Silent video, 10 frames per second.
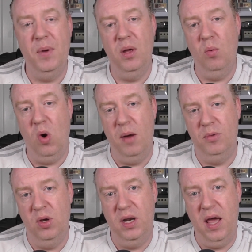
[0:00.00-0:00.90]
but what I'm
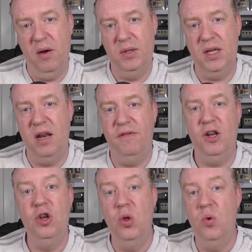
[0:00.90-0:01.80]
doing now is
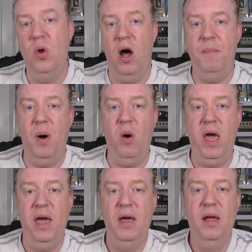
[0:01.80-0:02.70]
anything new that I buy,